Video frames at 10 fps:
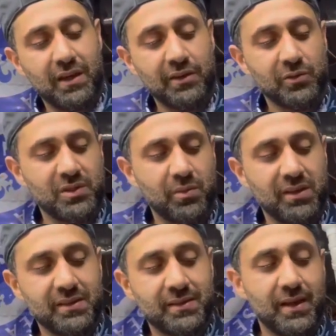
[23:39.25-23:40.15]
I know some of
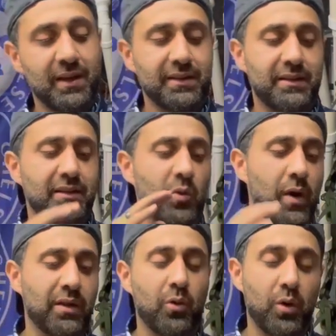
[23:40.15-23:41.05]
these, the
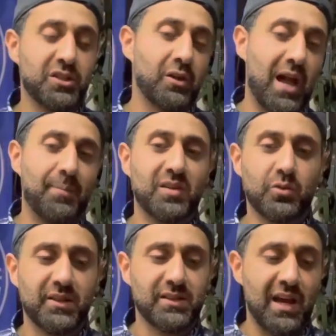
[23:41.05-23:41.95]
way the original optics
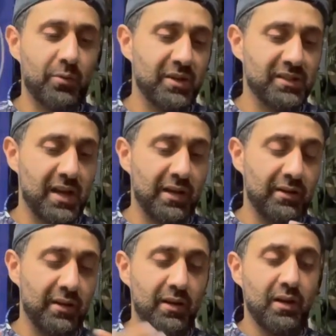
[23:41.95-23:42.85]
were
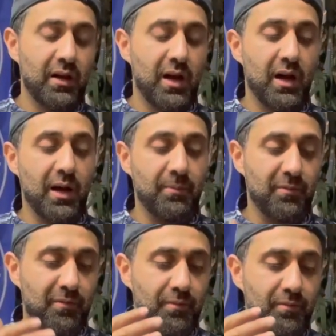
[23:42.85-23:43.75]
designed,
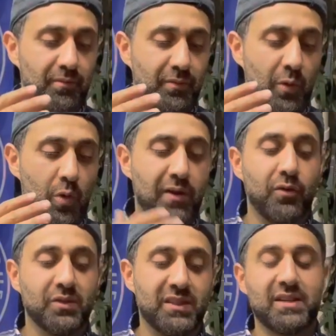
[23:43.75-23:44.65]
the
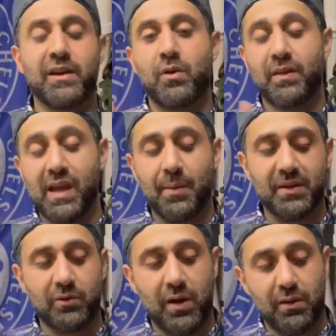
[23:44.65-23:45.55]
rifle is designed around the
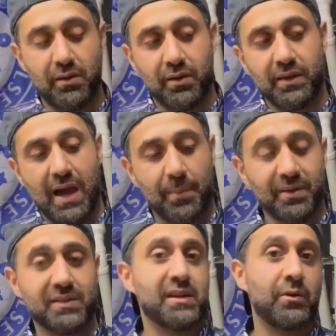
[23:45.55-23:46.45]
optic rather than the
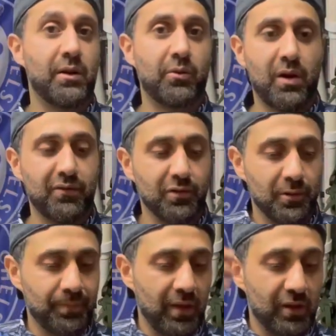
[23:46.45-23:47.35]
optic designed around the rifle.
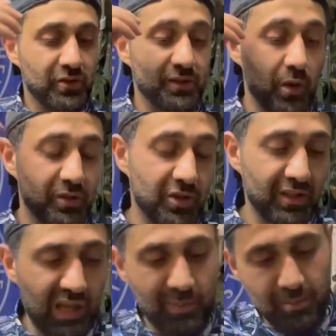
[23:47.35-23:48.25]
So that's always good
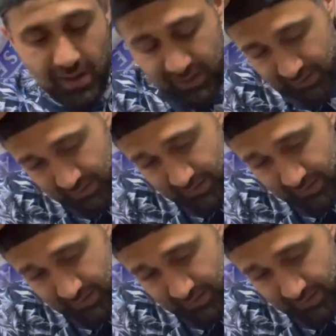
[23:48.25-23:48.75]
to keep in mind.